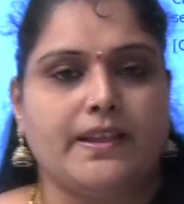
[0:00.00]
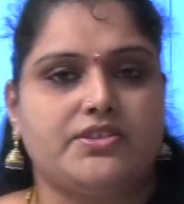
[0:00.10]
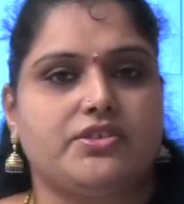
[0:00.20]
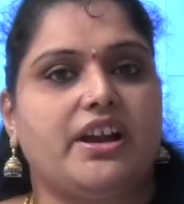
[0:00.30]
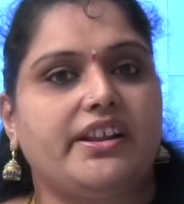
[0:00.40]

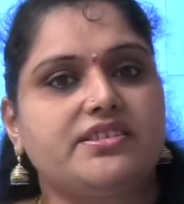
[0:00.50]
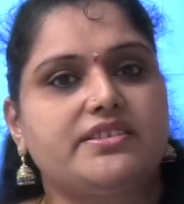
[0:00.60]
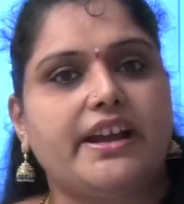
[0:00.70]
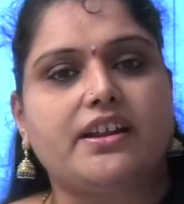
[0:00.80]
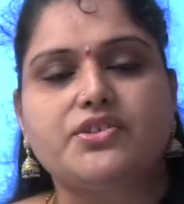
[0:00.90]
So that is
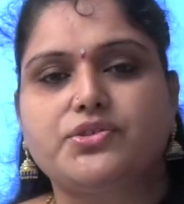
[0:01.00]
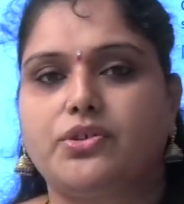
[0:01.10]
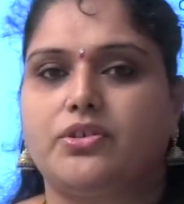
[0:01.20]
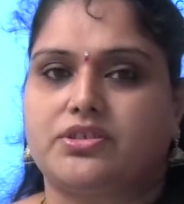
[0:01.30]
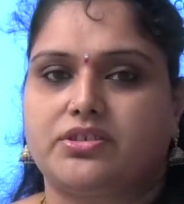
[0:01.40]
data
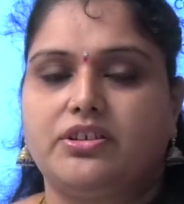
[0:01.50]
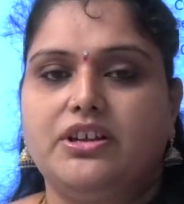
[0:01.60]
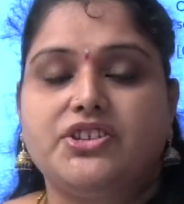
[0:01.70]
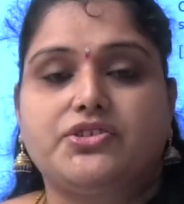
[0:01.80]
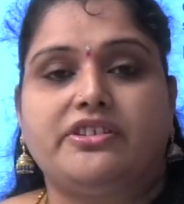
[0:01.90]
source.
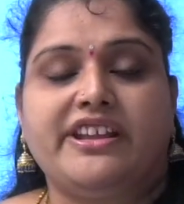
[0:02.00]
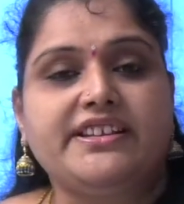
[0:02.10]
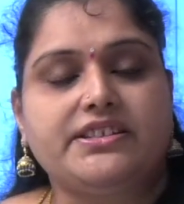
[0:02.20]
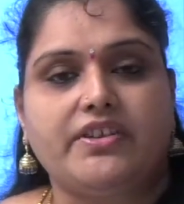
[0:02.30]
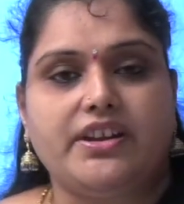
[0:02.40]
So
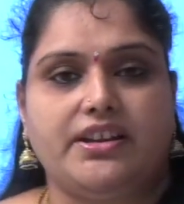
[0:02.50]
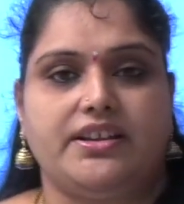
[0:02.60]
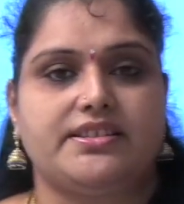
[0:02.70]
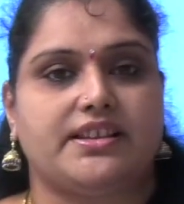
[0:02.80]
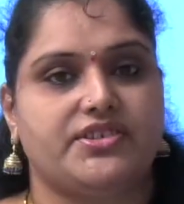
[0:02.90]
next one
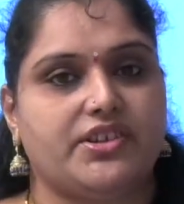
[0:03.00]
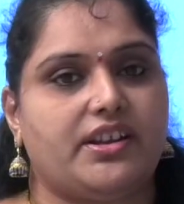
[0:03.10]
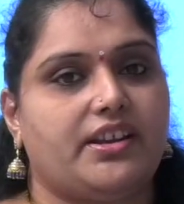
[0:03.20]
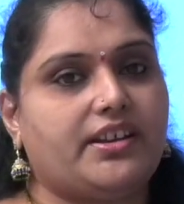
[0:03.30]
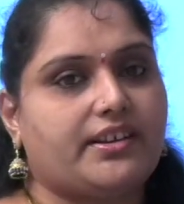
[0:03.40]
is a
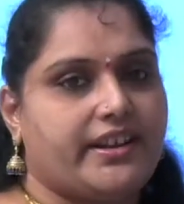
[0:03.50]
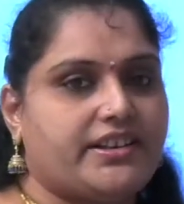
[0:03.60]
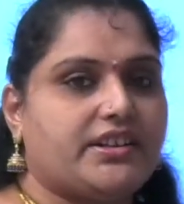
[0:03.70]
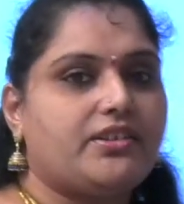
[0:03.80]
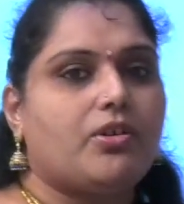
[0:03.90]
generic
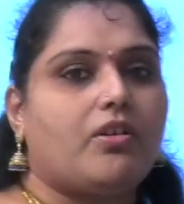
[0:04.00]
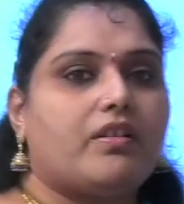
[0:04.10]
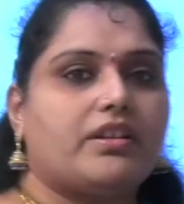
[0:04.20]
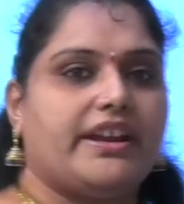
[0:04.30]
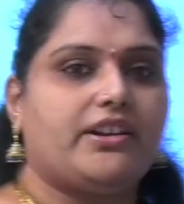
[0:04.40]
letter
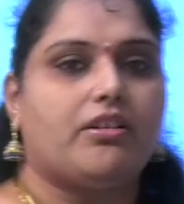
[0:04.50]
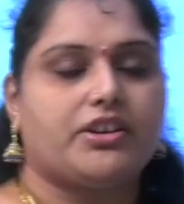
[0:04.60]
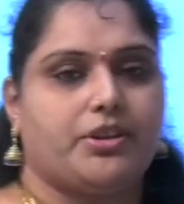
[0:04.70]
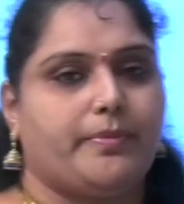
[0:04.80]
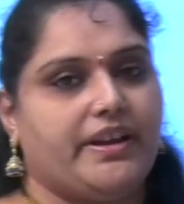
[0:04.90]
or a
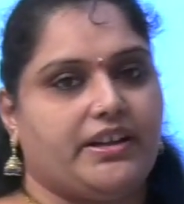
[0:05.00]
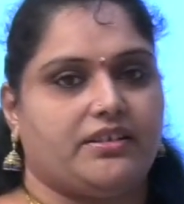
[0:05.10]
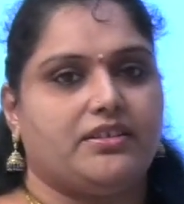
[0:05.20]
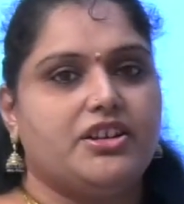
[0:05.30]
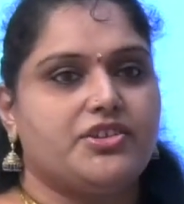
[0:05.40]
document,
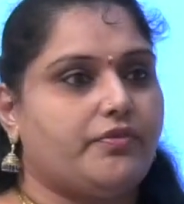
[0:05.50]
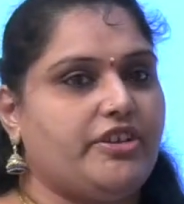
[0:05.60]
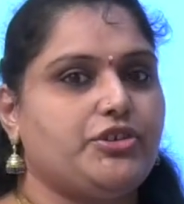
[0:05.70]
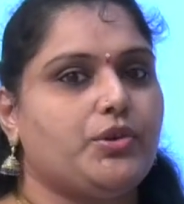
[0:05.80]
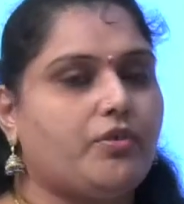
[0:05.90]
so
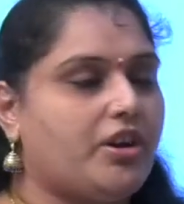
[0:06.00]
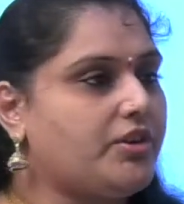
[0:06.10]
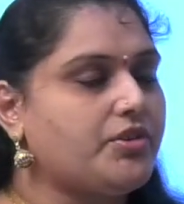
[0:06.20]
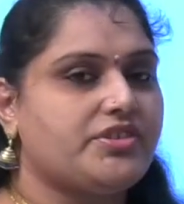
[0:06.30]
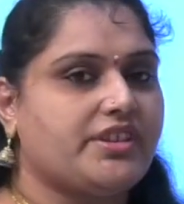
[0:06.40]
which you
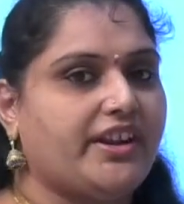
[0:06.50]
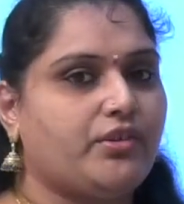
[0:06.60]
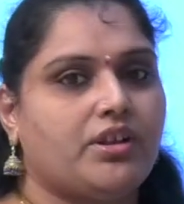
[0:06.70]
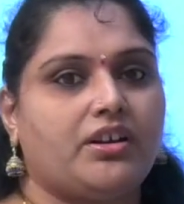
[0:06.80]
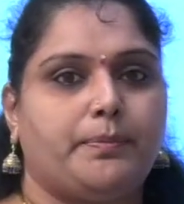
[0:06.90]
want to send
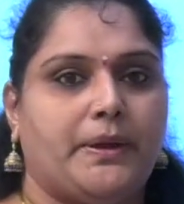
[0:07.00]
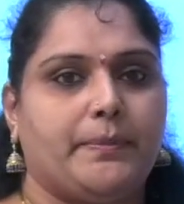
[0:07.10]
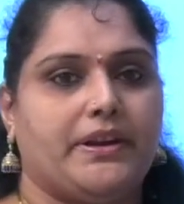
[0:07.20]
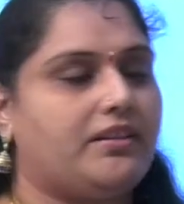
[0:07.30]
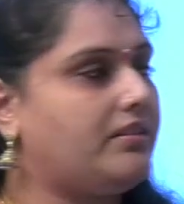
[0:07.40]
to that
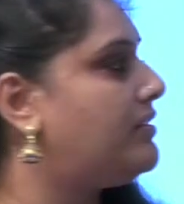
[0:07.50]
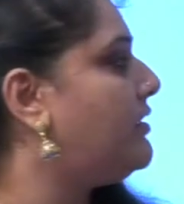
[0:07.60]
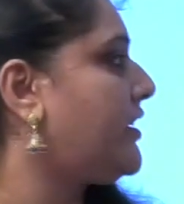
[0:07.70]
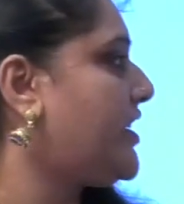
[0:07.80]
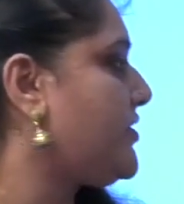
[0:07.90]
people.
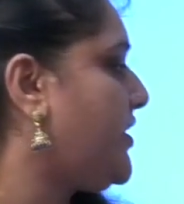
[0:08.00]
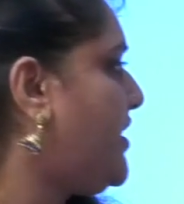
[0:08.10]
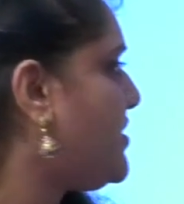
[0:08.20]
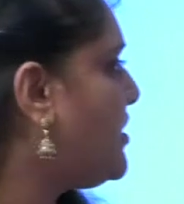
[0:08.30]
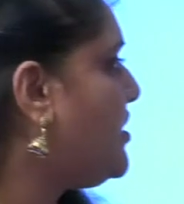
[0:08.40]
Okay,
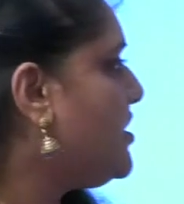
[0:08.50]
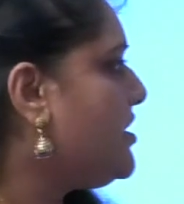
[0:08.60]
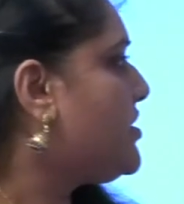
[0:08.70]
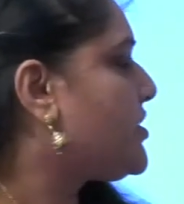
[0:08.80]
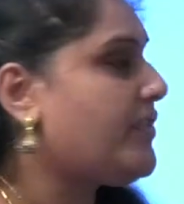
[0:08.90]
students.
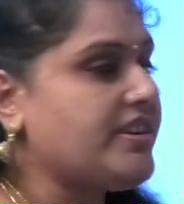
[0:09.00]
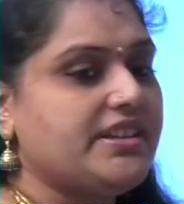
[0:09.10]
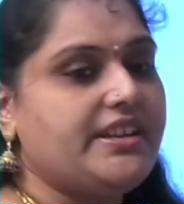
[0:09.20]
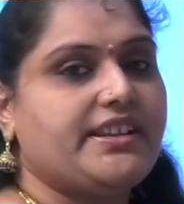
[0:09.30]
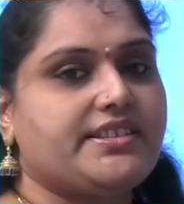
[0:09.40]
So what is
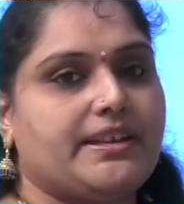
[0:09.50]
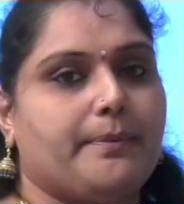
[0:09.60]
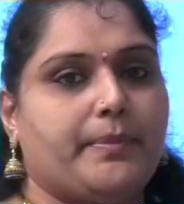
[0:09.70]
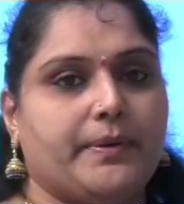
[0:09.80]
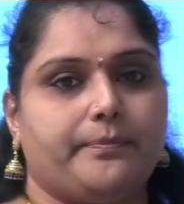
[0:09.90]
the next
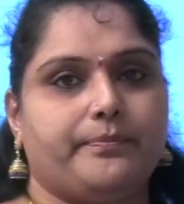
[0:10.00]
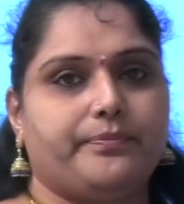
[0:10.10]
step?